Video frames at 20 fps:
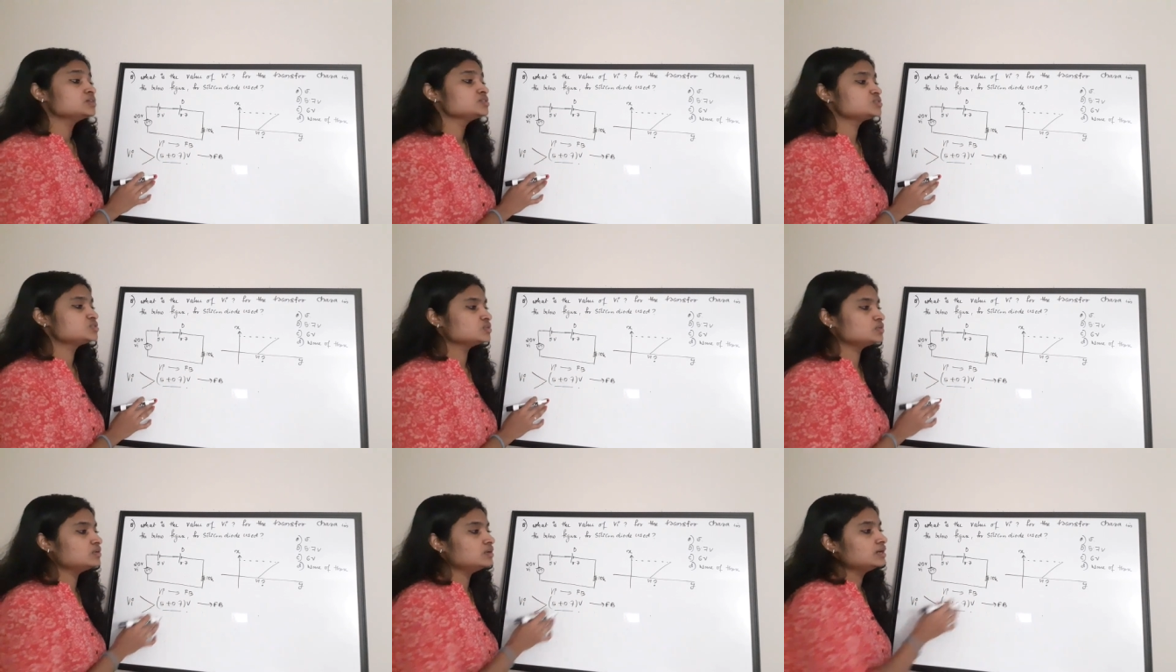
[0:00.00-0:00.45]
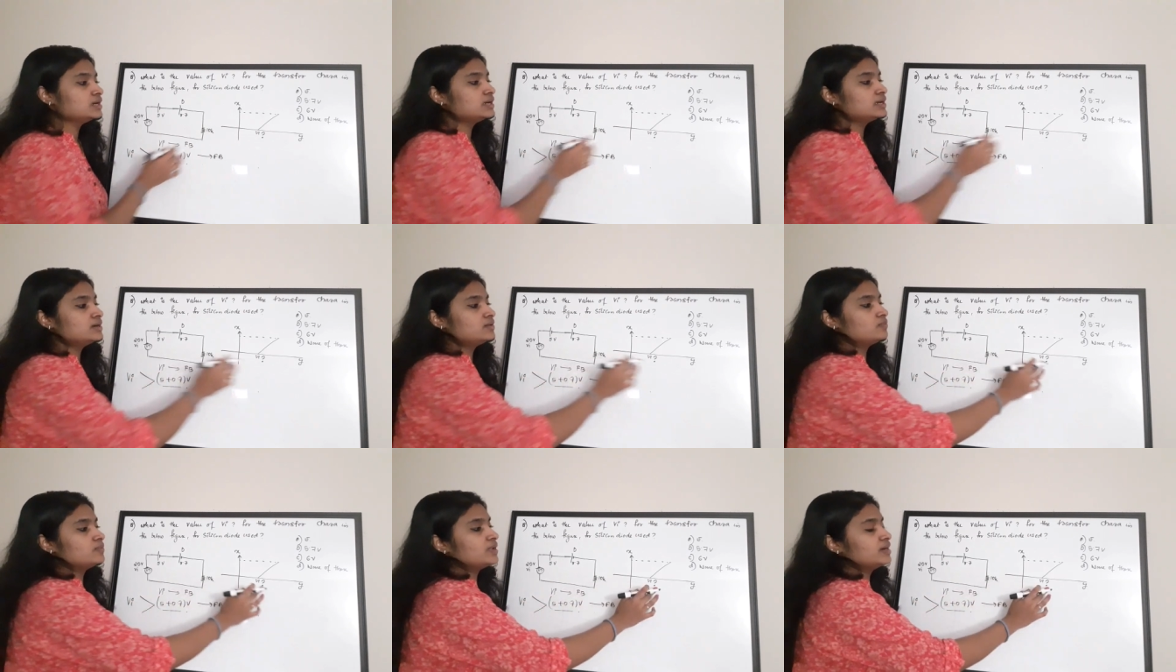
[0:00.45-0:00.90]
So,
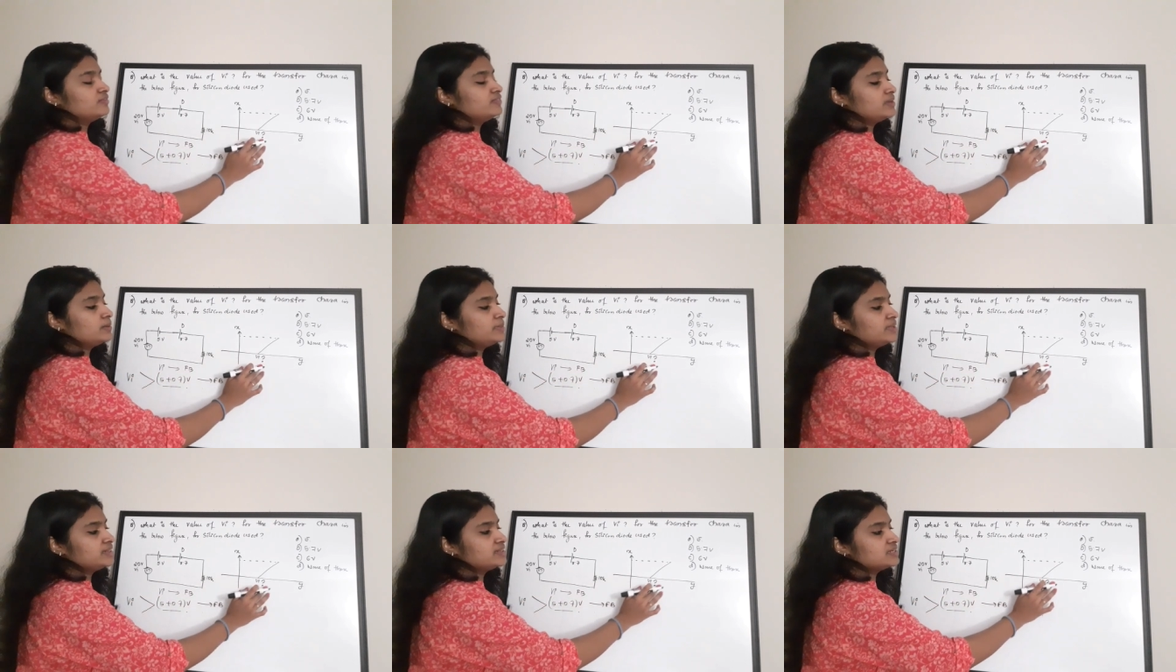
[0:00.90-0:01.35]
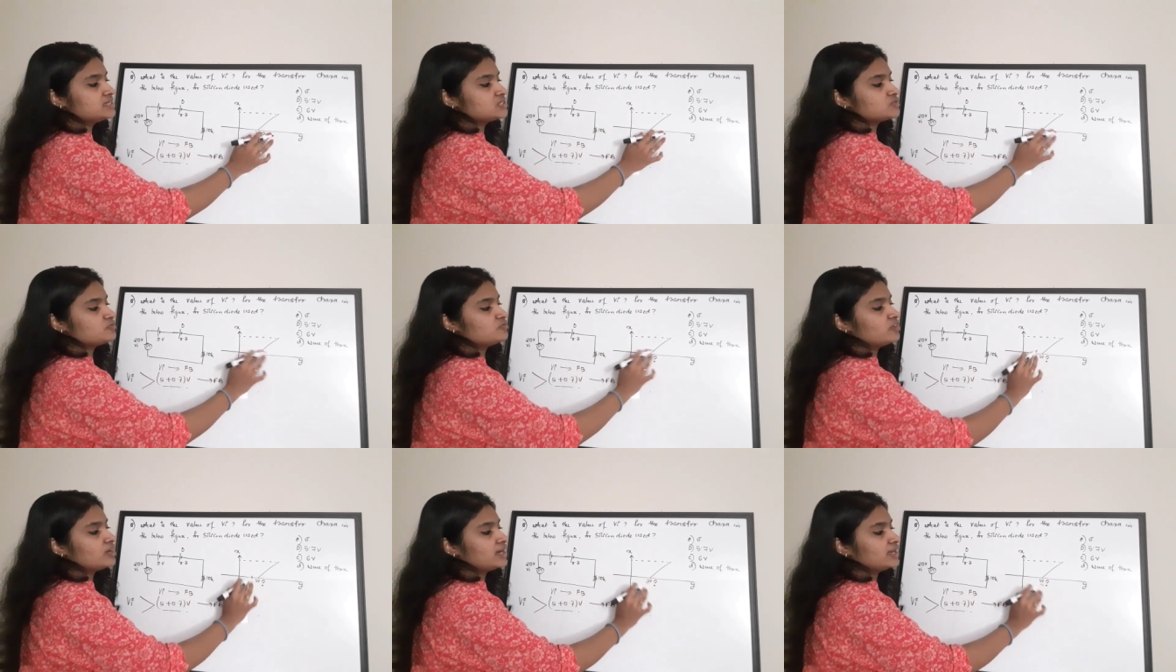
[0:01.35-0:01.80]
what will be
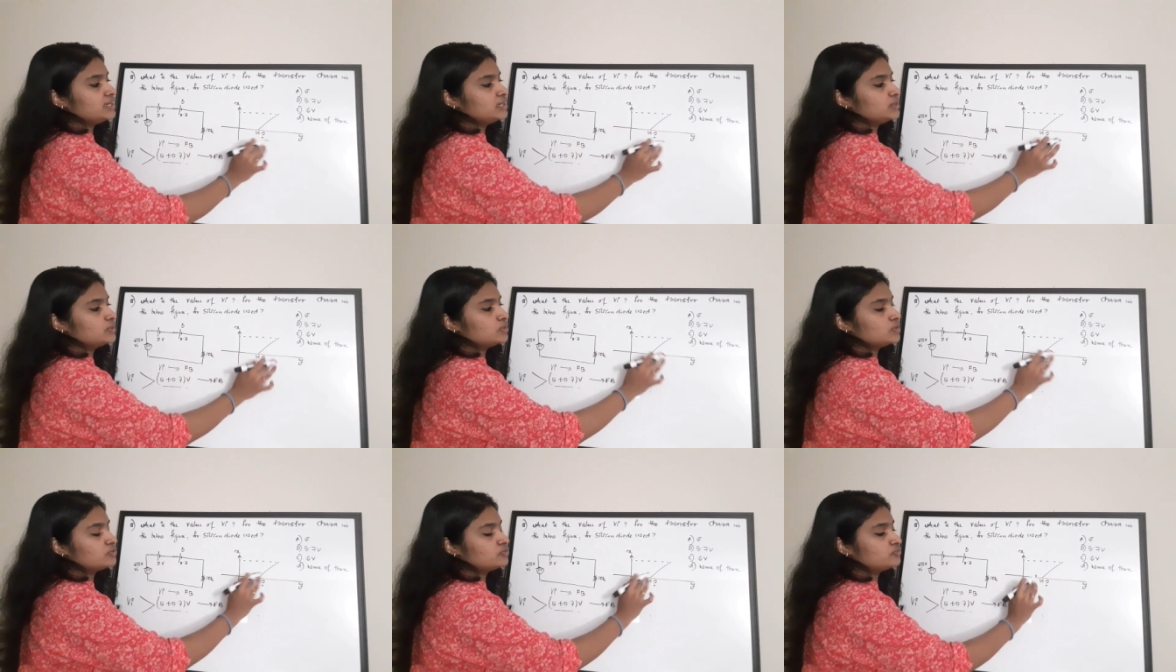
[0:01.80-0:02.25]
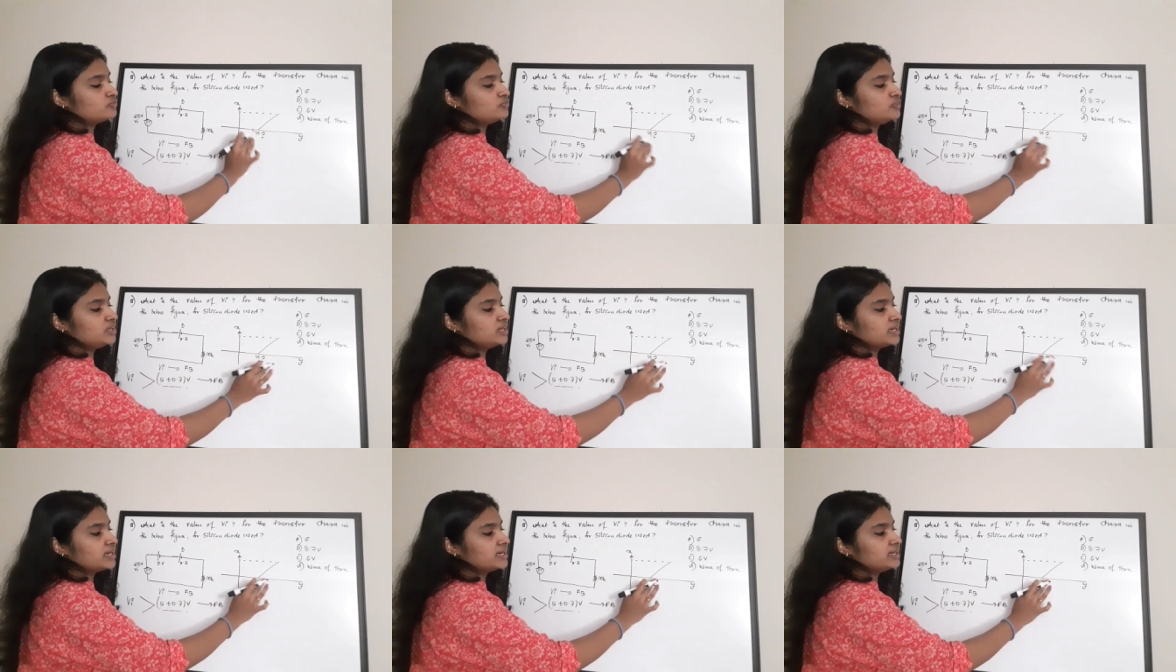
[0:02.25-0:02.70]
this value of
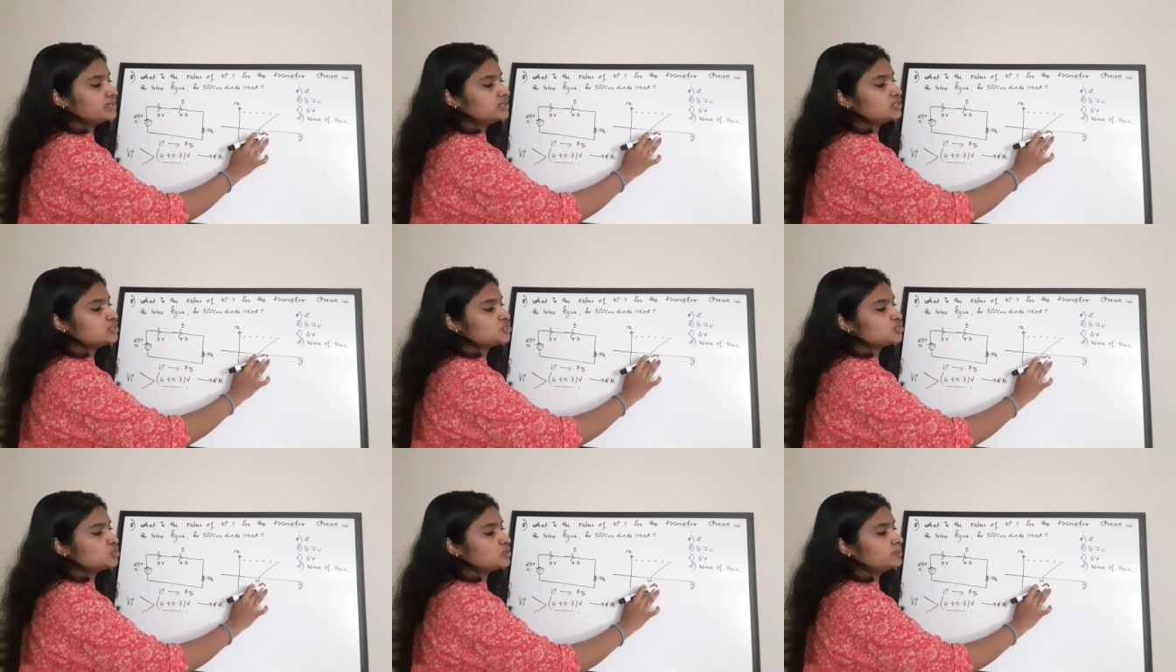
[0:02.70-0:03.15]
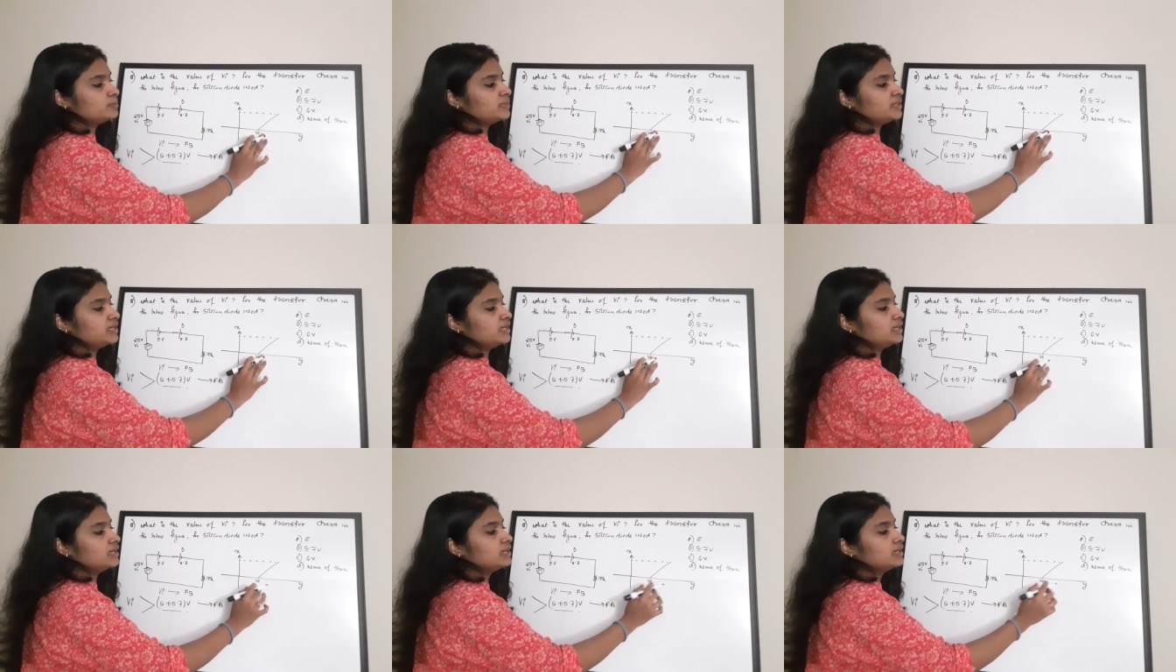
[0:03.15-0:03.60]
Vi should
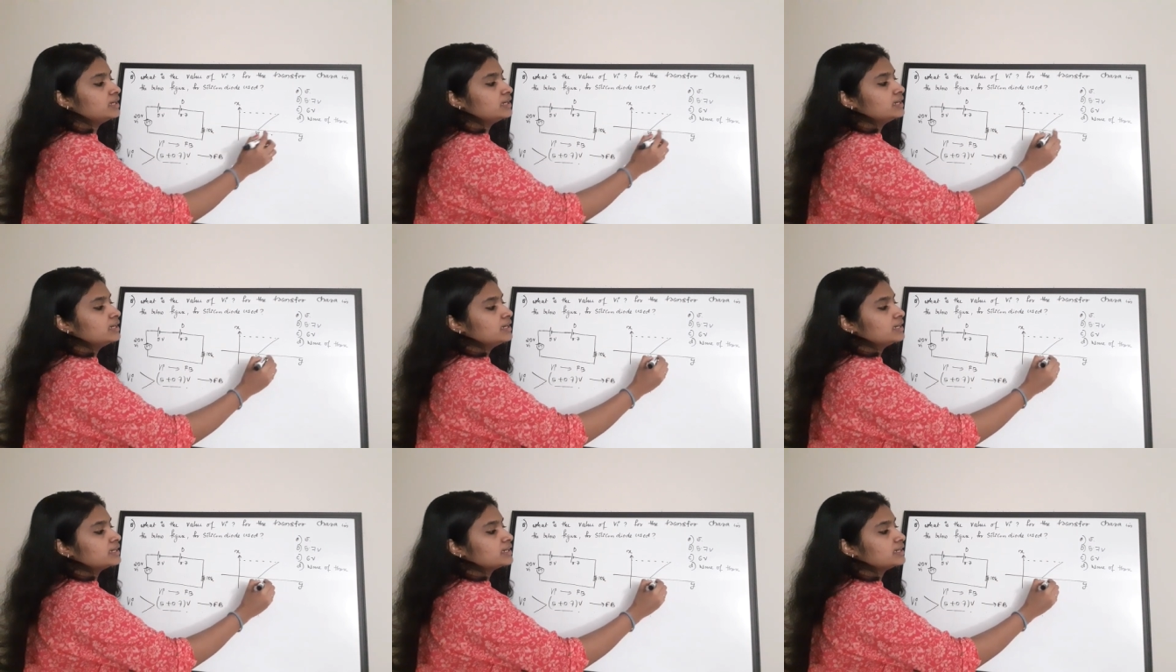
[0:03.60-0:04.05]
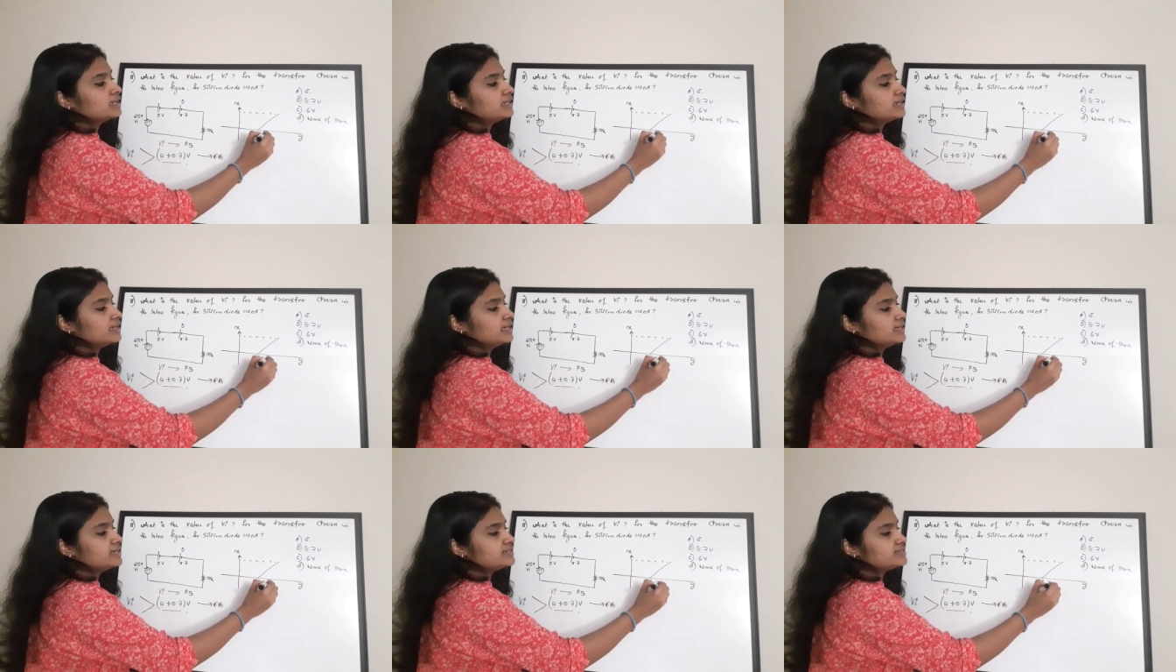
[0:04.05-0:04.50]
be
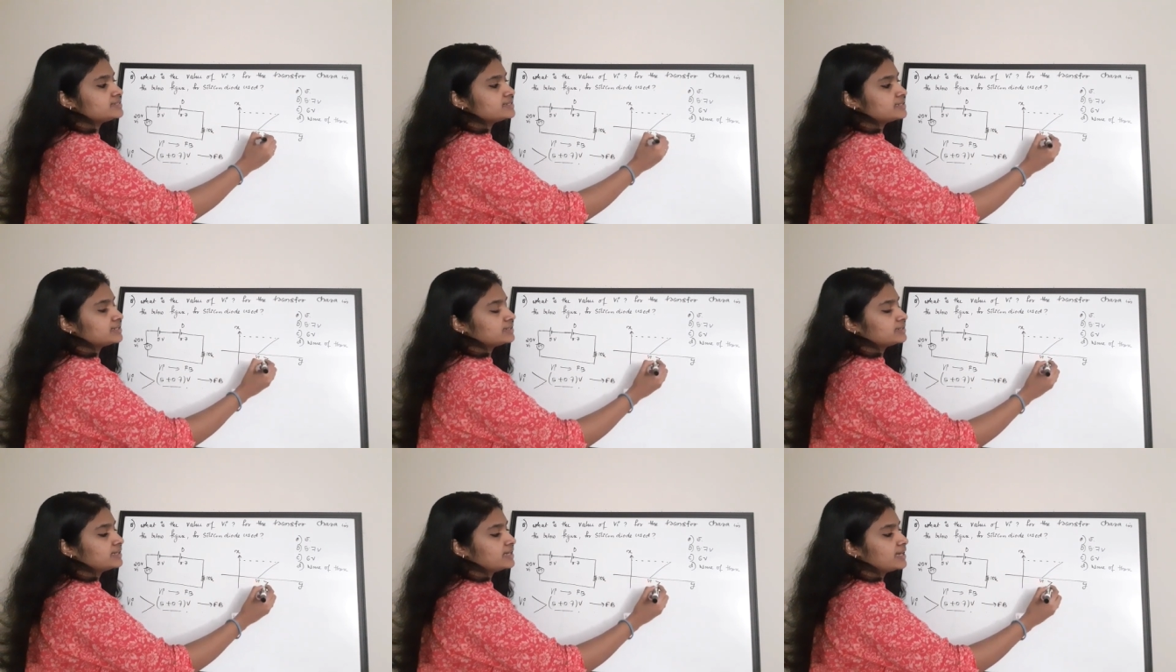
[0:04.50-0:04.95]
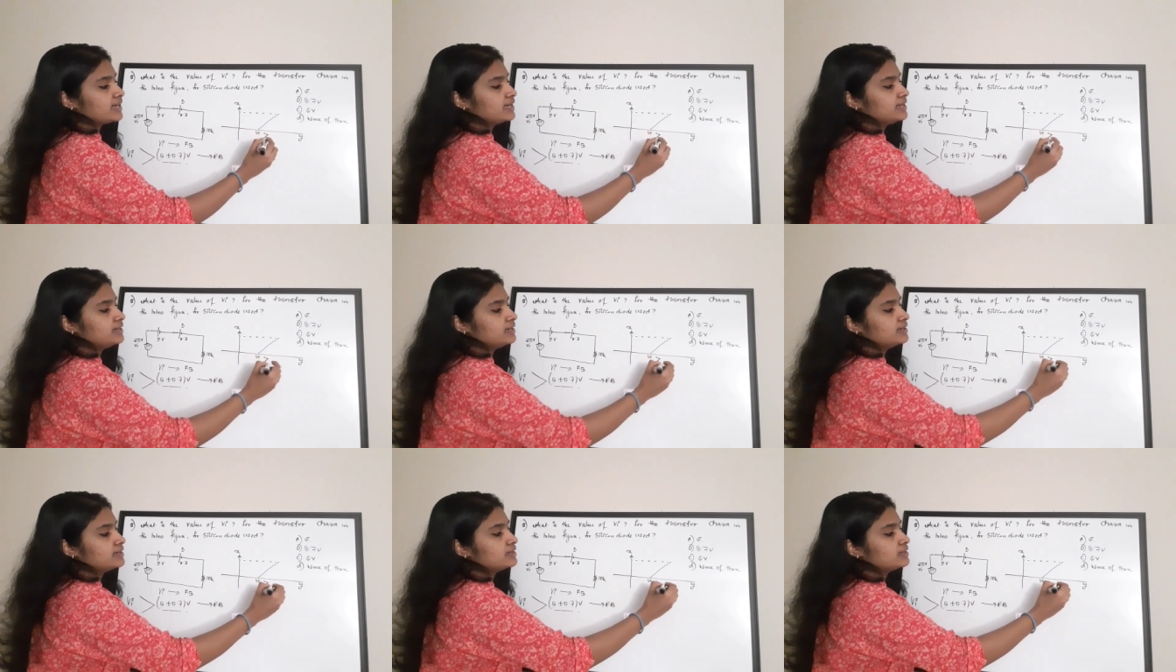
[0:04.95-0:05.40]
greater
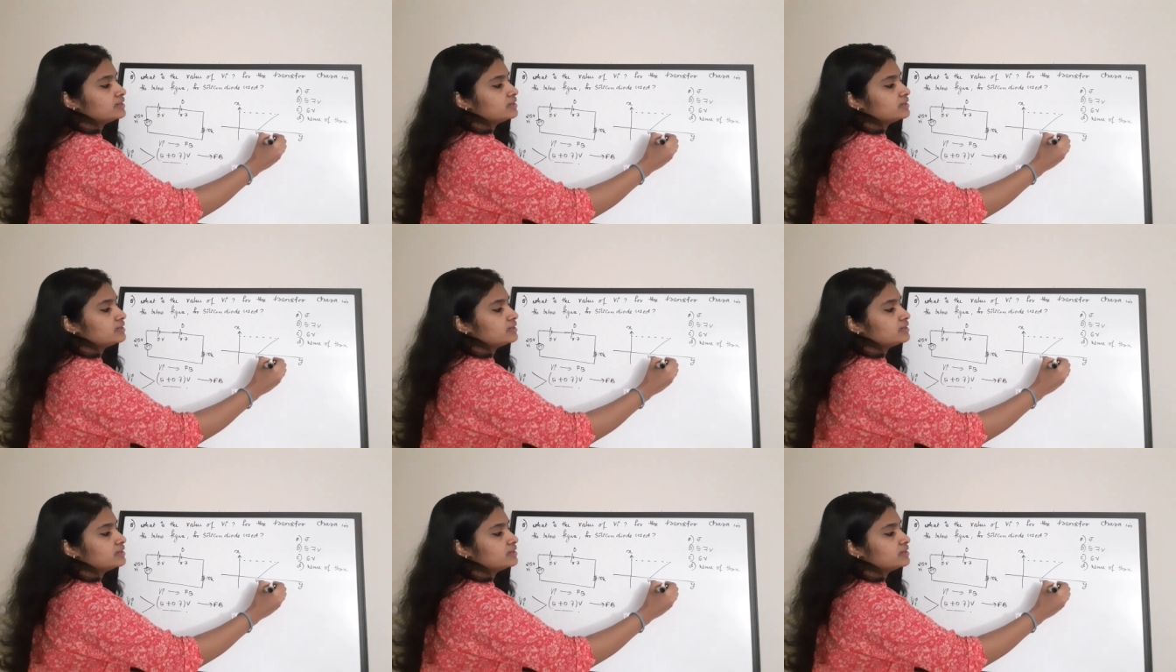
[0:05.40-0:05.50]
than